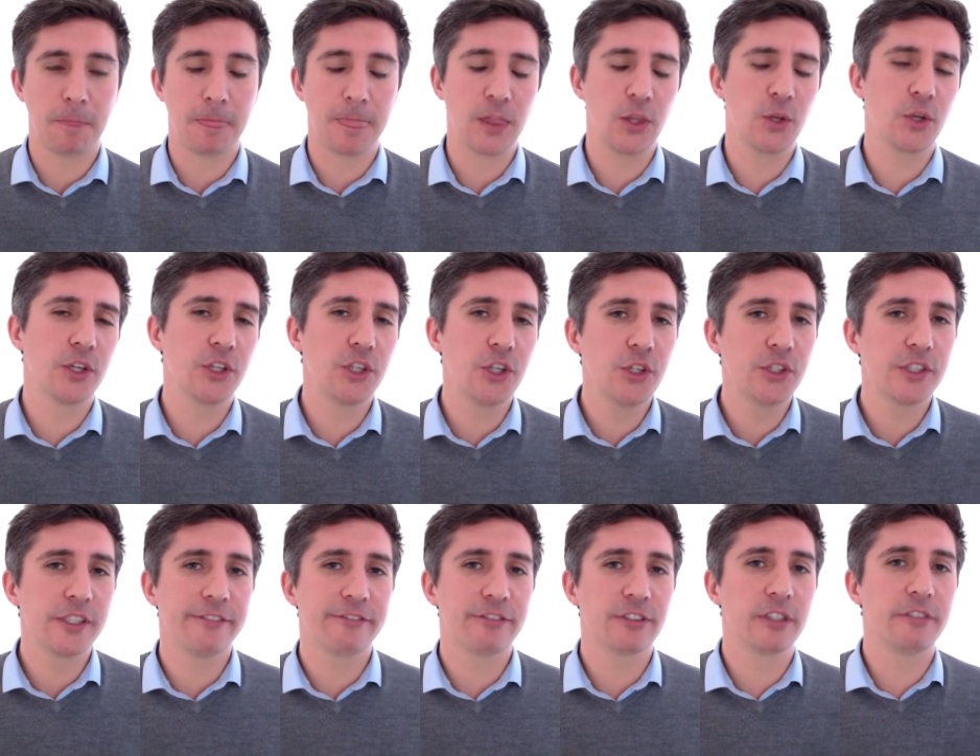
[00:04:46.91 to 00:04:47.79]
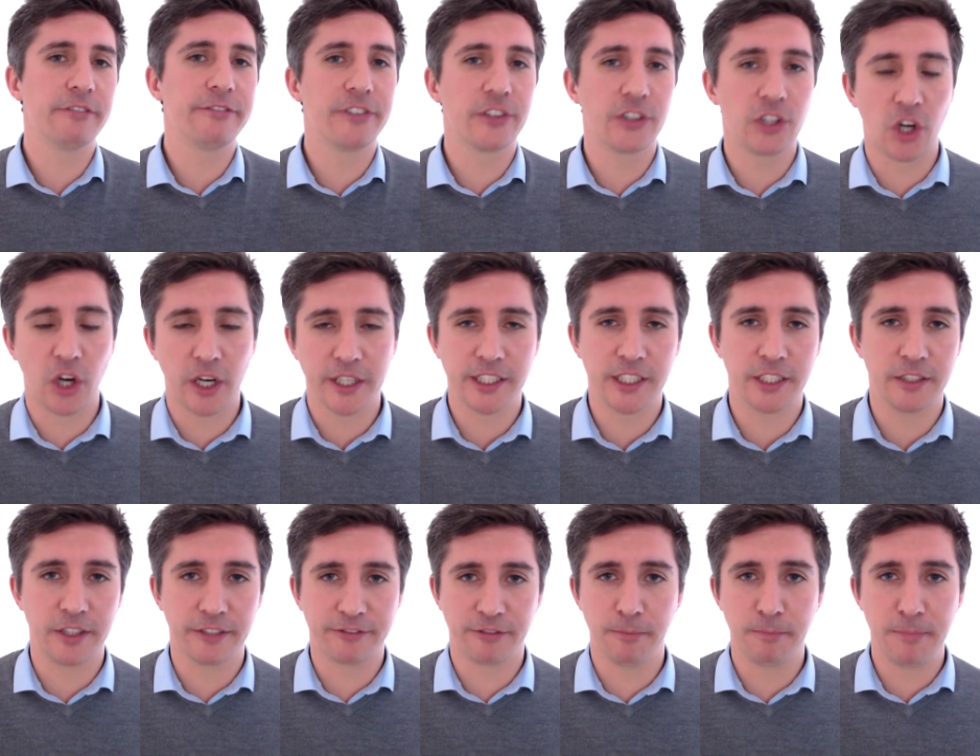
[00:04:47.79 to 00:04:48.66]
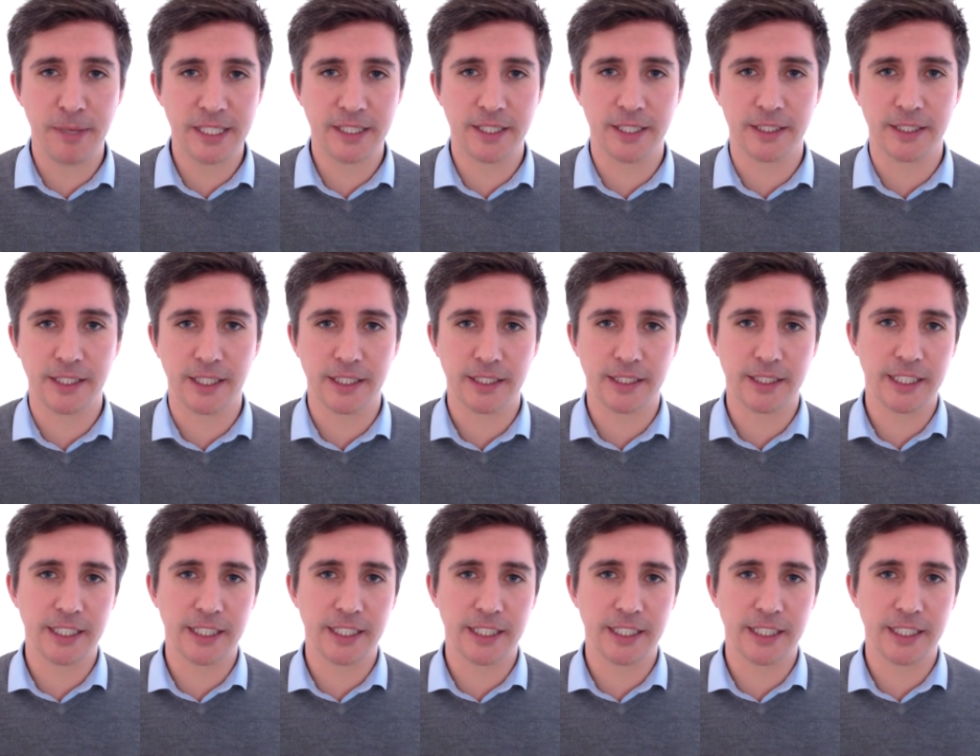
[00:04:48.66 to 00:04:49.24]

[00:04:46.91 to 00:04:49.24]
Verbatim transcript: you can use it for a variety of different businesses.